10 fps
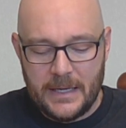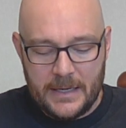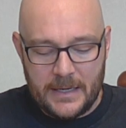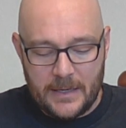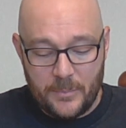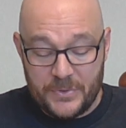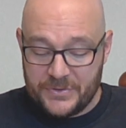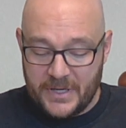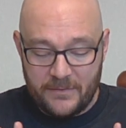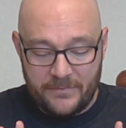But you
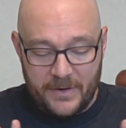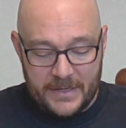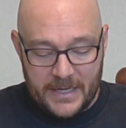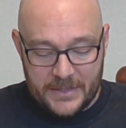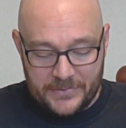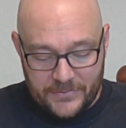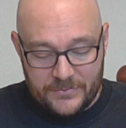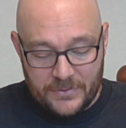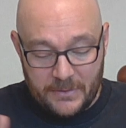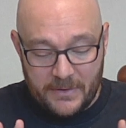get
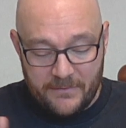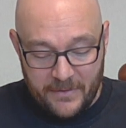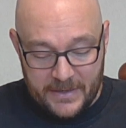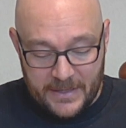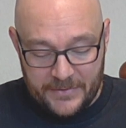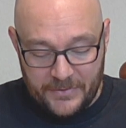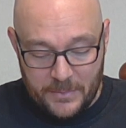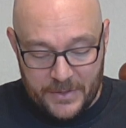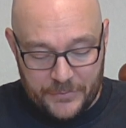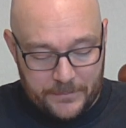generally a very nice
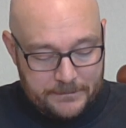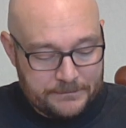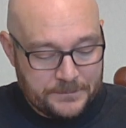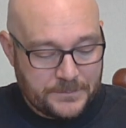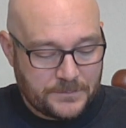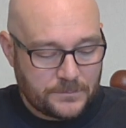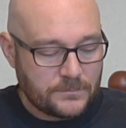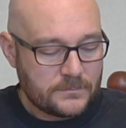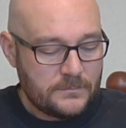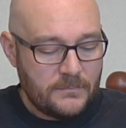image.
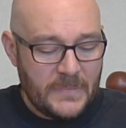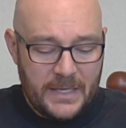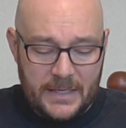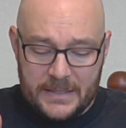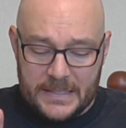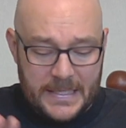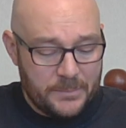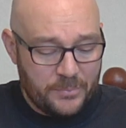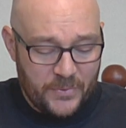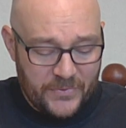
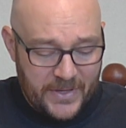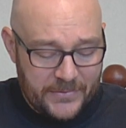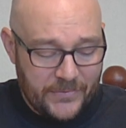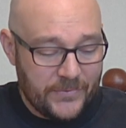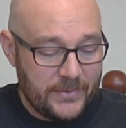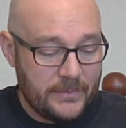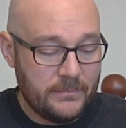It presents,